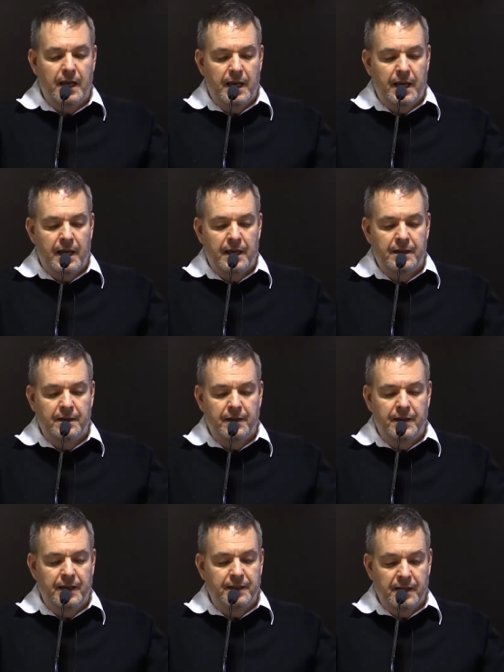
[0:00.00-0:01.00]
and
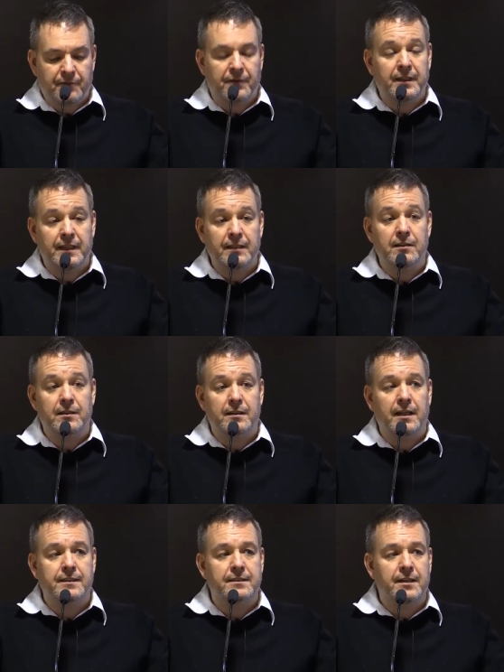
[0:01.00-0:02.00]
they definitely looked
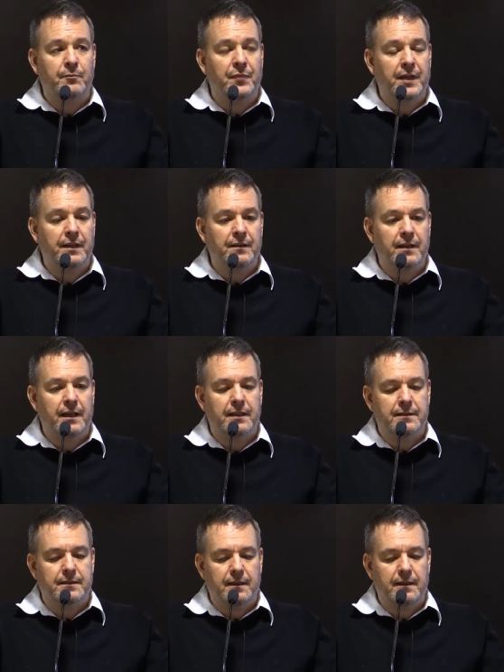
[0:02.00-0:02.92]
like something that